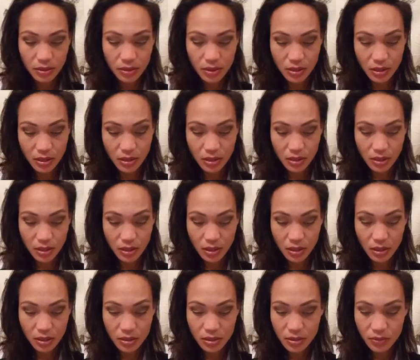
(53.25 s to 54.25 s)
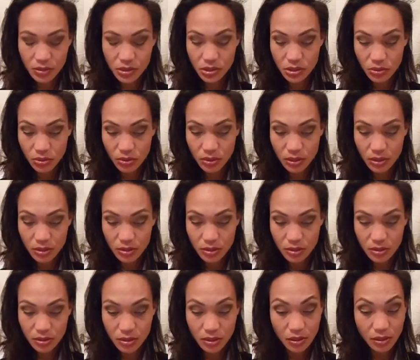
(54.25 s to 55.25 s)
The Ace of
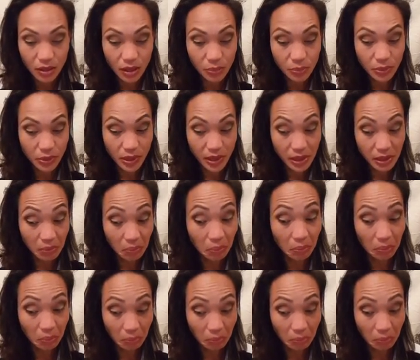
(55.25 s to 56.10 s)
Swords in the upright.